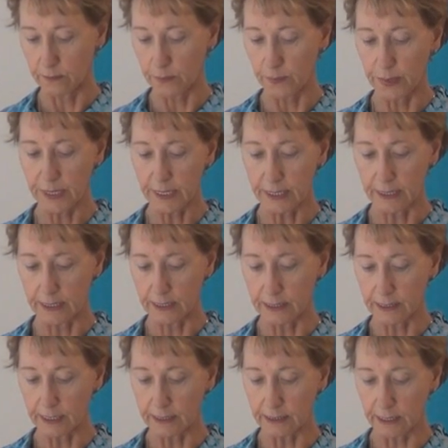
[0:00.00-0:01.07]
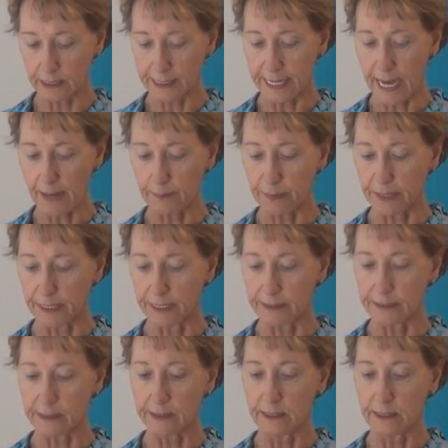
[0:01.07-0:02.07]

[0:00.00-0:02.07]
pill, a little caplet.